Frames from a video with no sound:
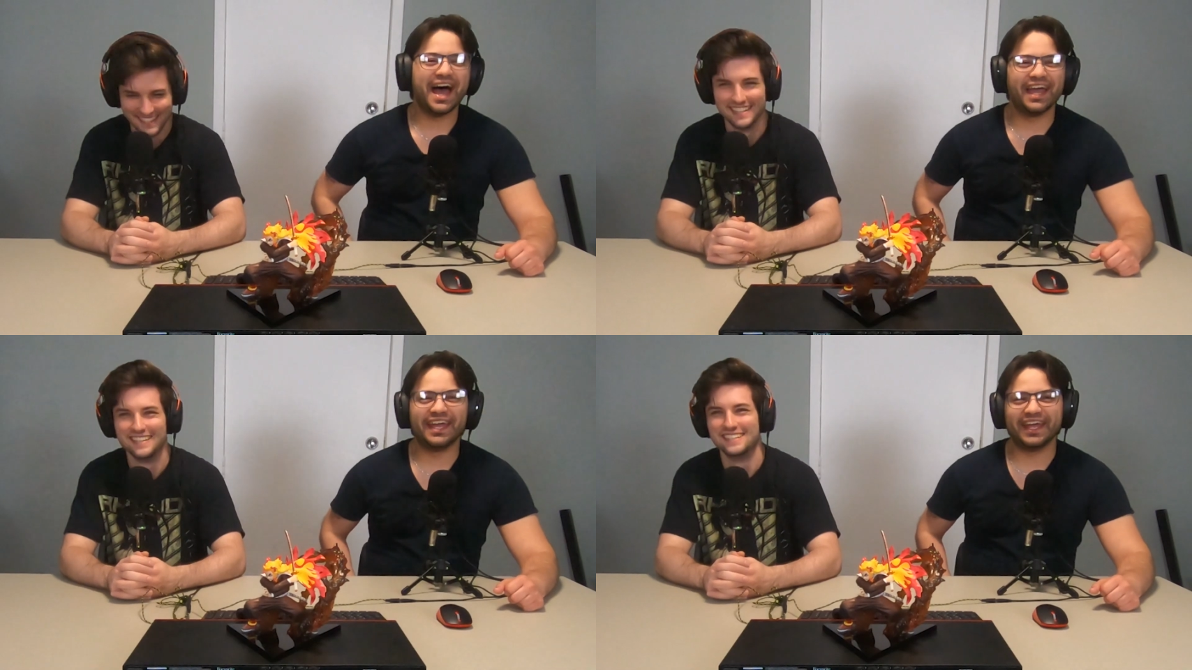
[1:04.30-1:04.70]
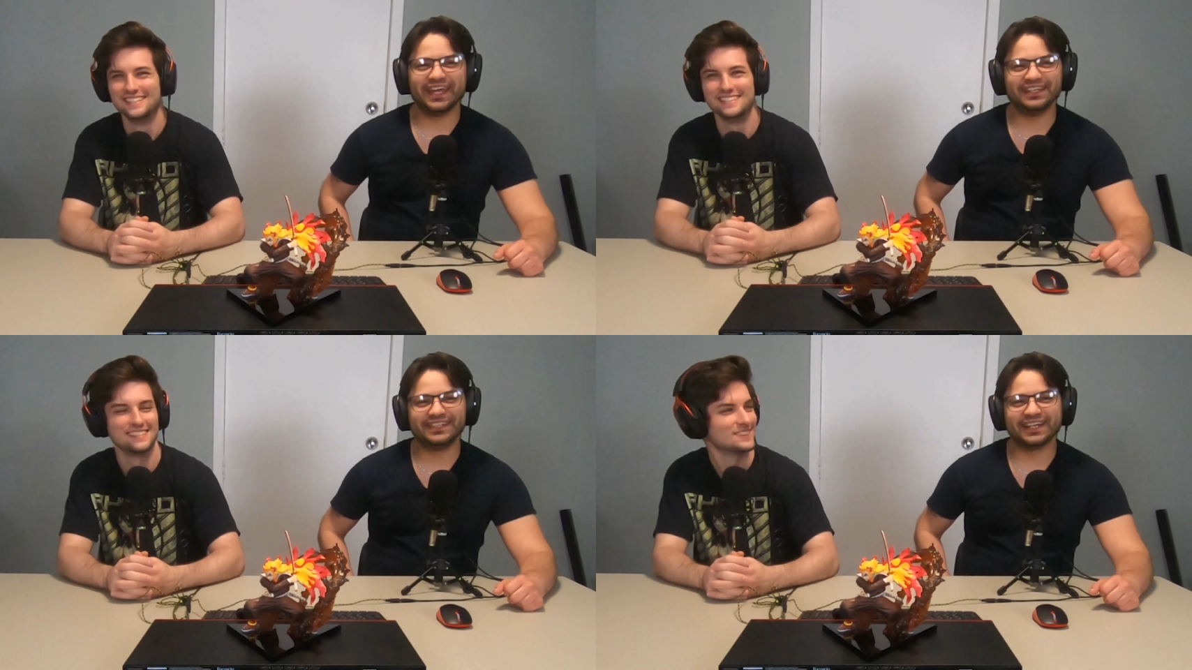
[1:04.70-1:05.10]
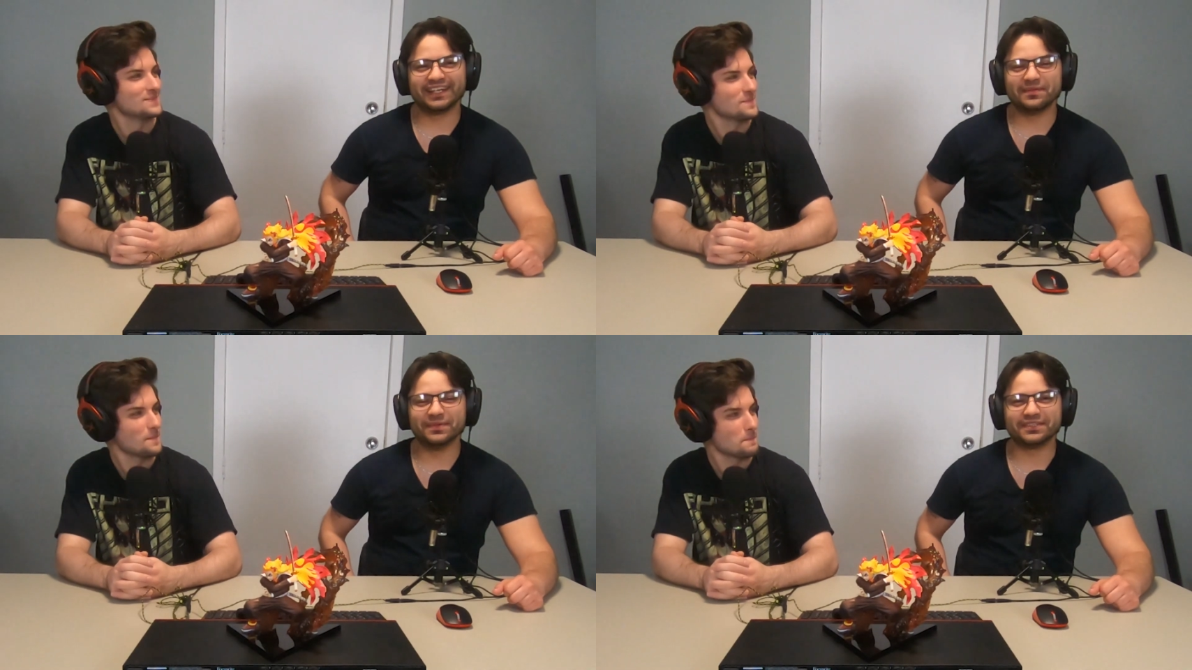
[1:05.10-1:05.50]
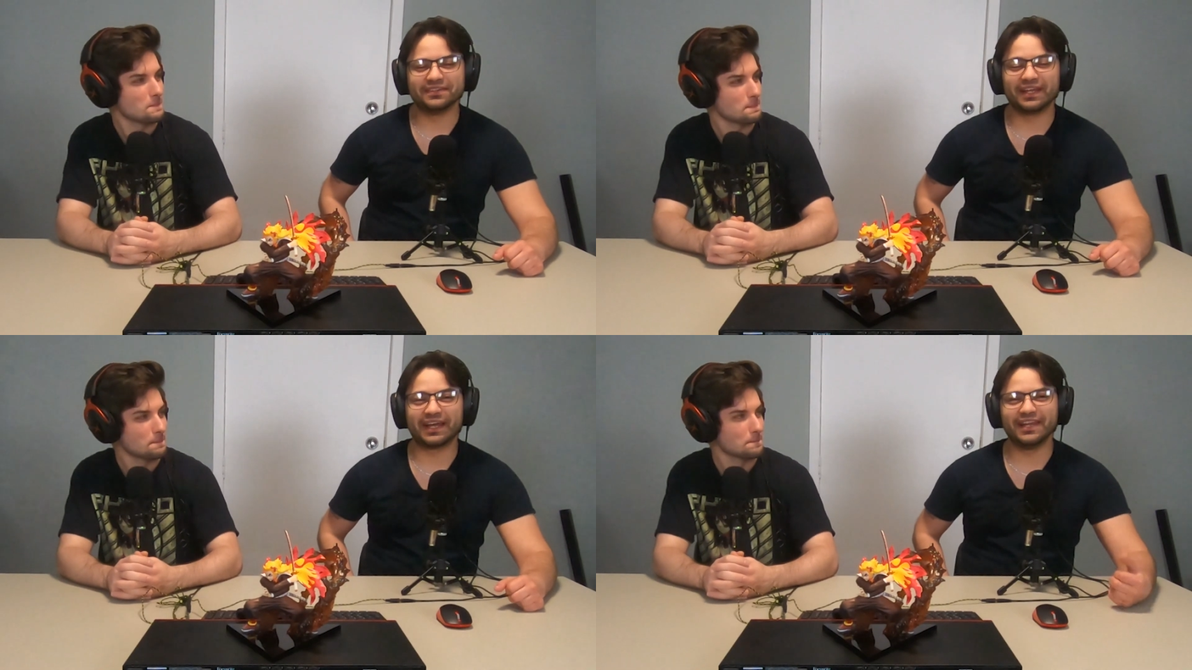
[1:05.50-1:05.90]
Speaker 1: I hate that episode.
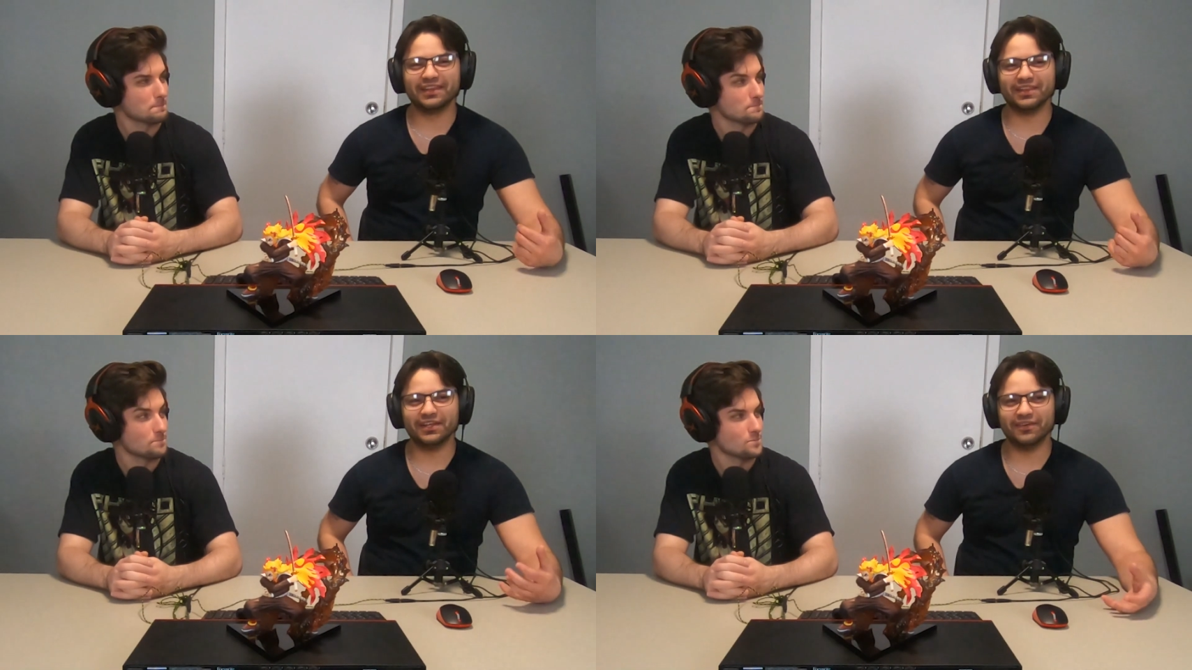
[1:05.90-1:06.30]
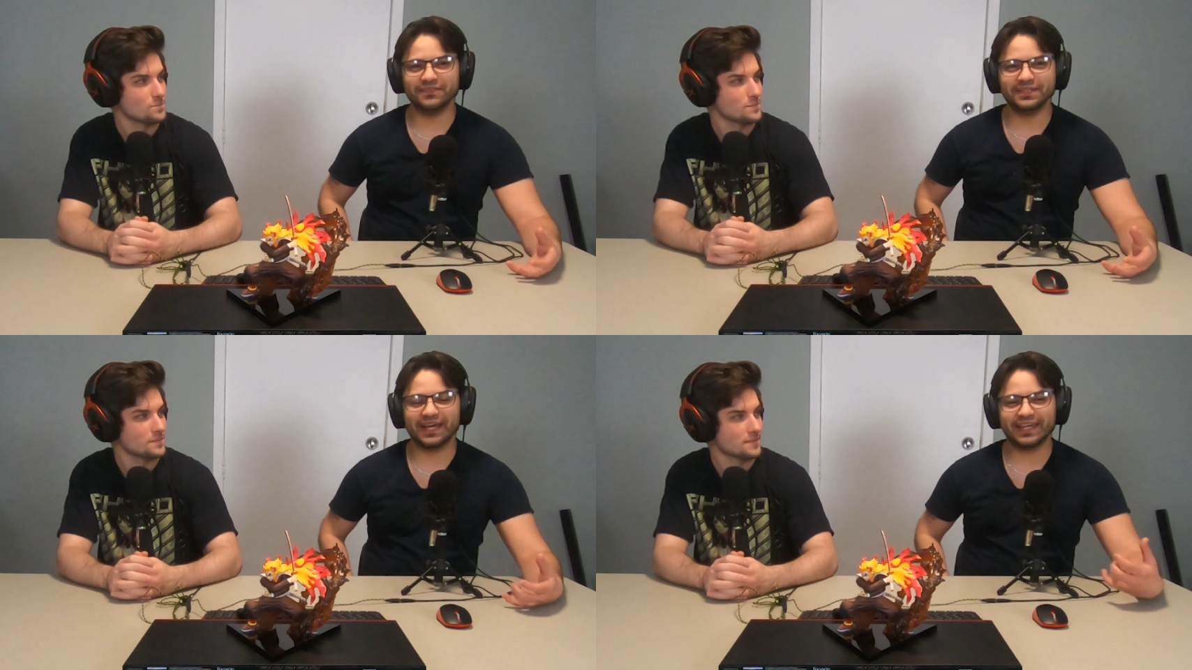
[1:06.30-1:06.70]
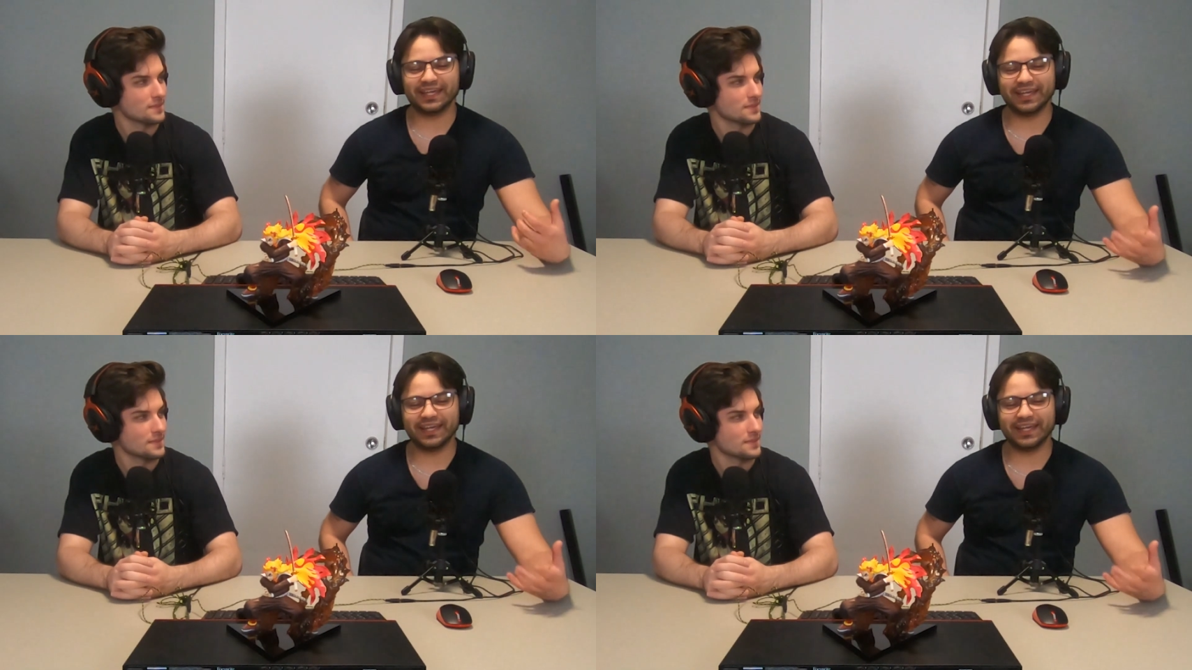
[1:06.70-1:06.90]
Like I love it. I